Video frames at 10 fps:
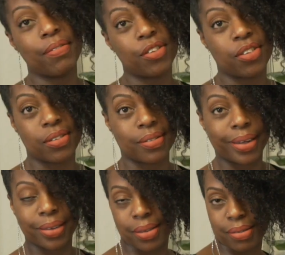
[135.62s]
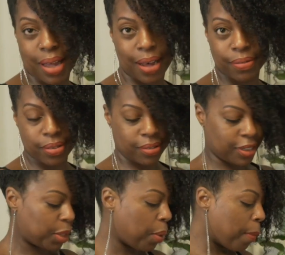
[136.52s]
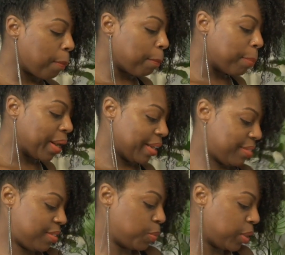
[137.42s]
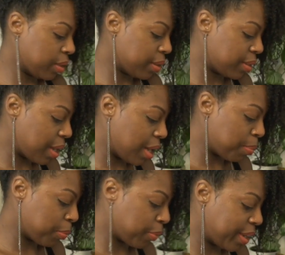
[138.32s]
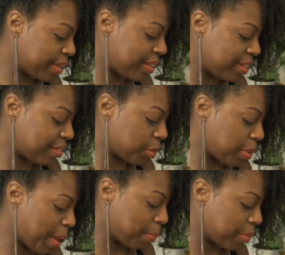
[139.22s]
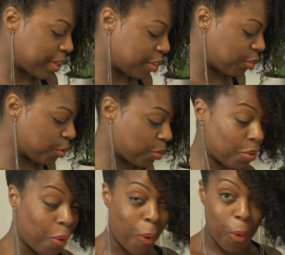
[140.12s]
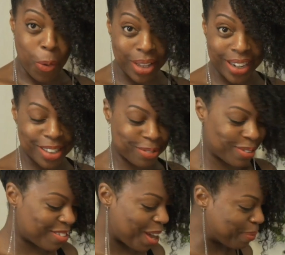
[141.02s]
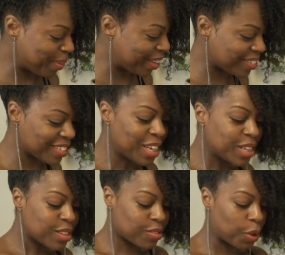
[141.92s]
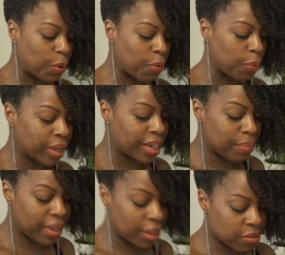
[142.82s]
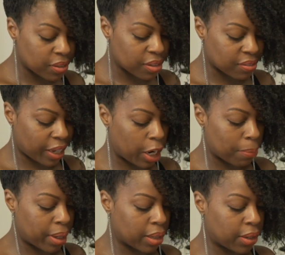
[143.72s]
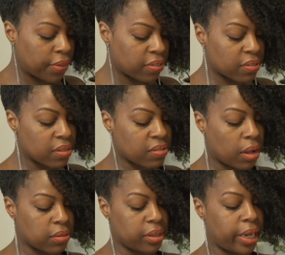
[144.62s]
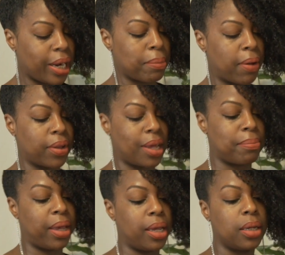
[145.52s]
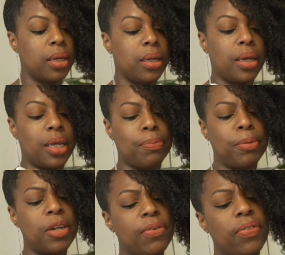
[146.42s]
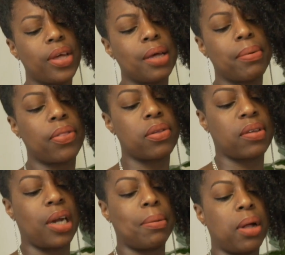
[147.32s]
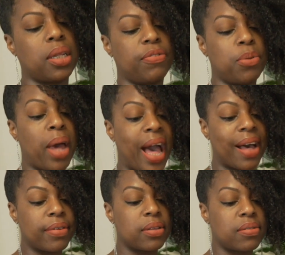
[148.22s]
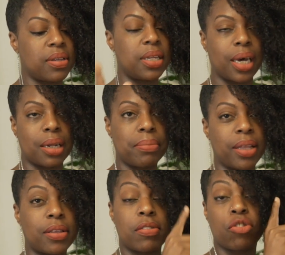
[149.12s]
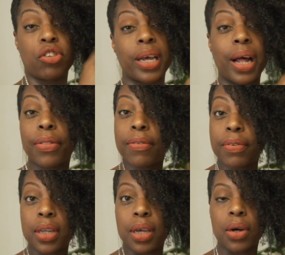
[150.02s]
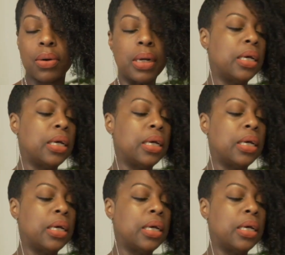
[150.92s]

it just like this, obviously, but we are going to upgrade these little apple nachos with a whole lot of different toppings. So we're going to be using this caramel. Now this is a salted caramel that I made. And the beautiful thing about this caramel, if you haven't seen how to make this, check out the video.